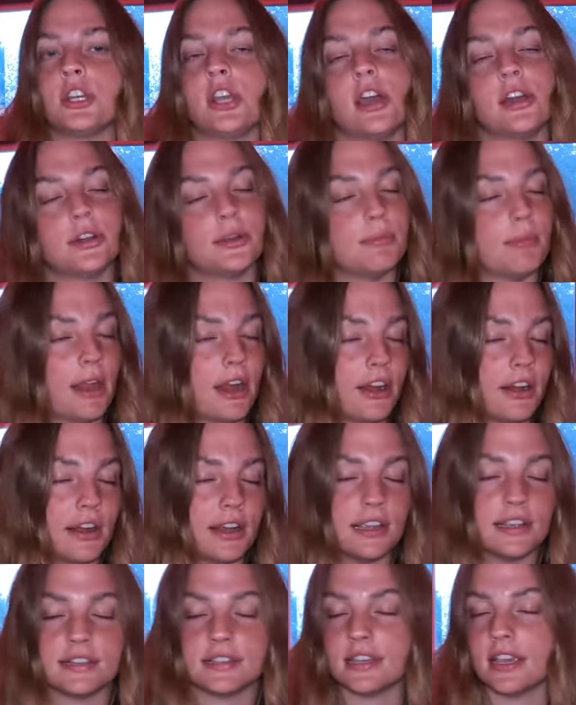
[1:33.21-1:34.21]
she got her
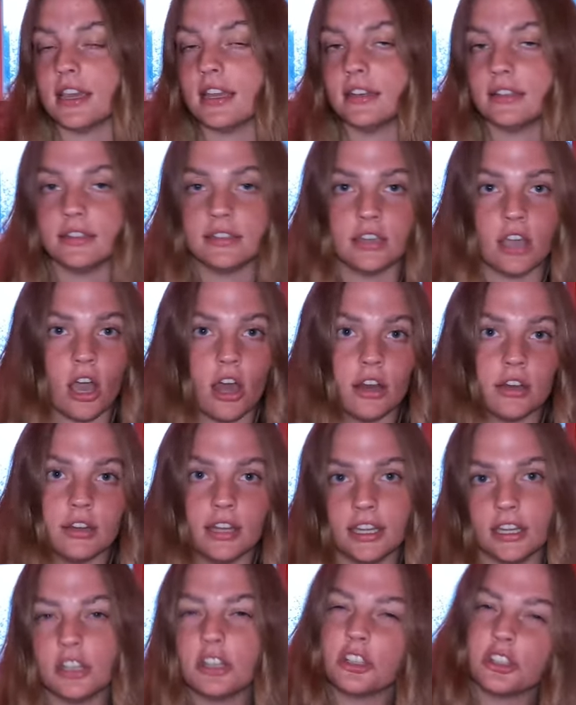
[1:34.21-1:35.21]
bearings and got like